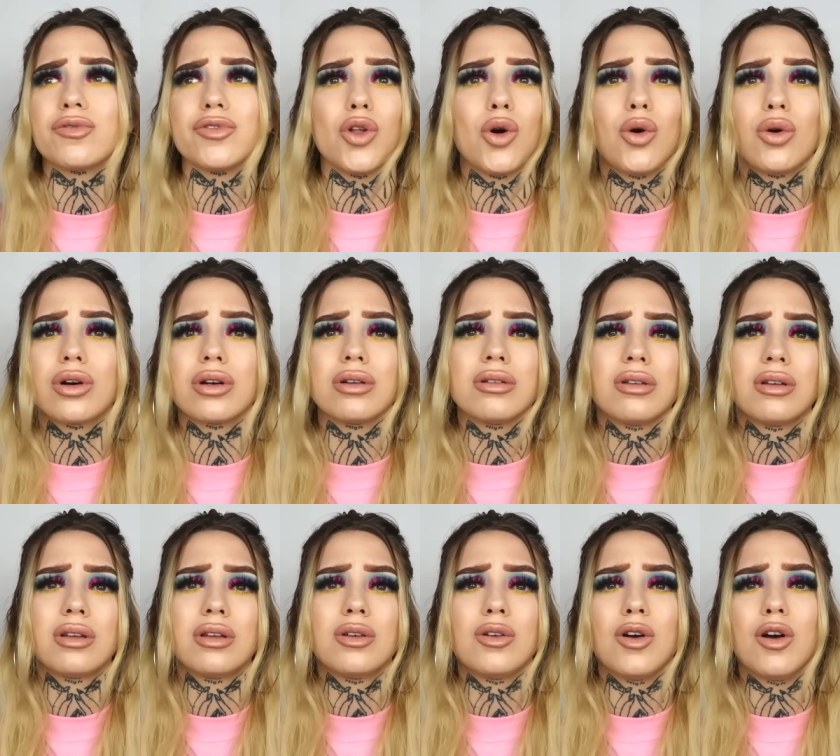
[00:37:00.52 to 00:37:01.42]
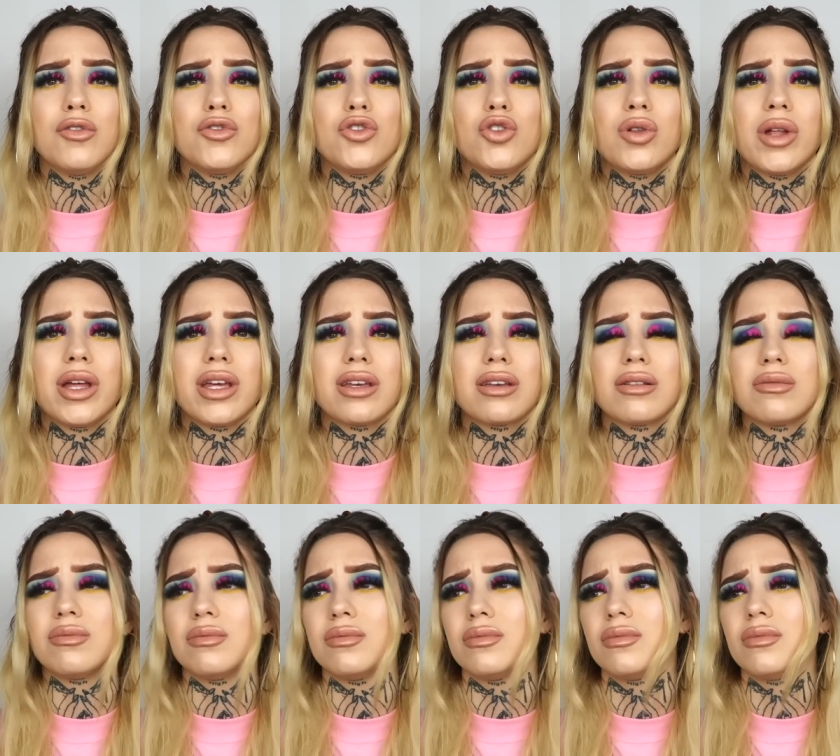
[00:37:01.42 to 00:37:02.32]
your vlog of you like
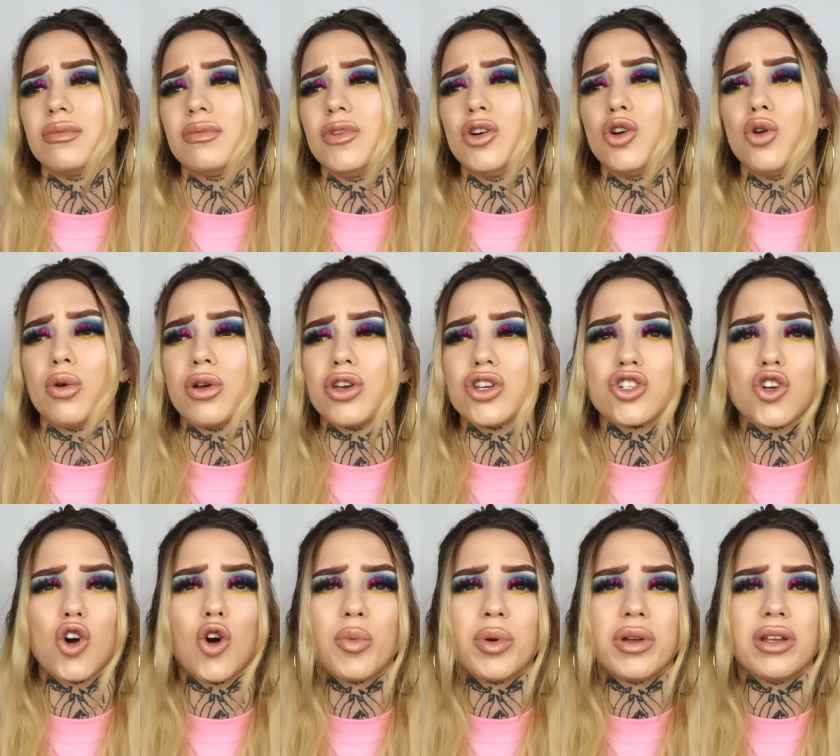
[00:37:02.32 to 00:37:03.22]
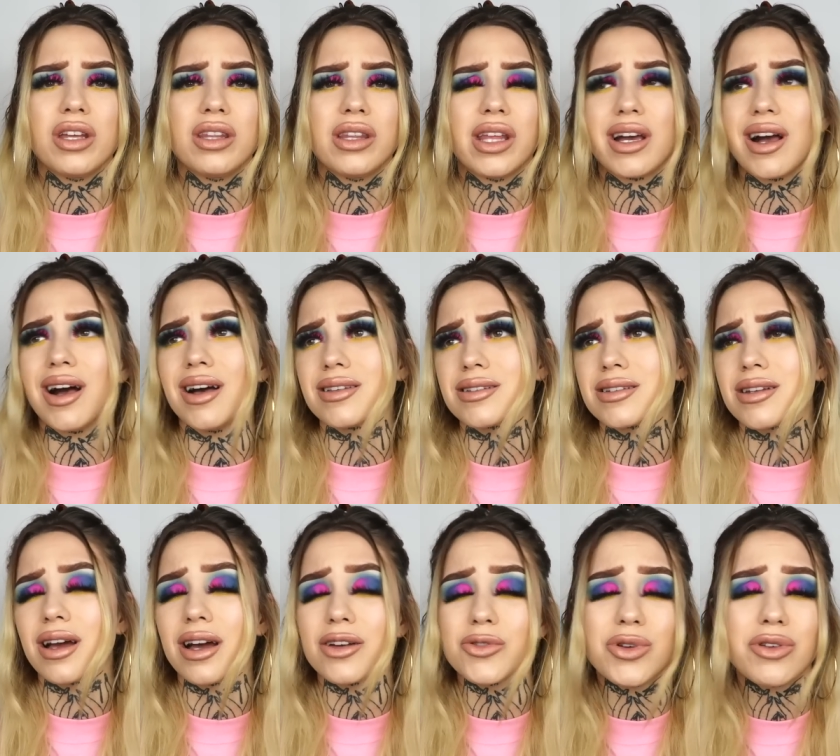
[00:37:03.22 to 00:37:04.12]
going shopping in like Asda
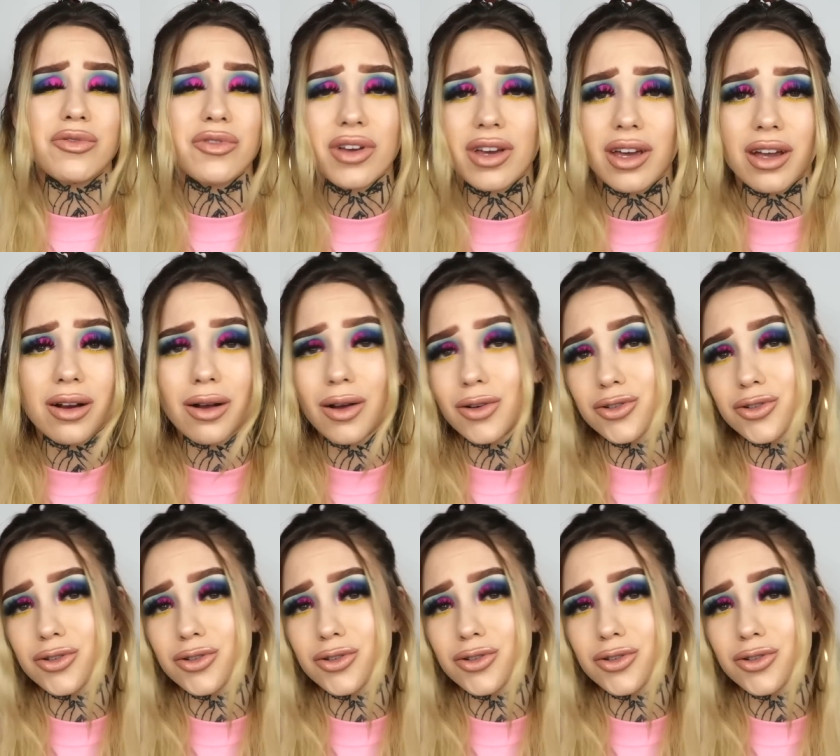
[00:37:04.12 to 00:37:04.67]
I don't even care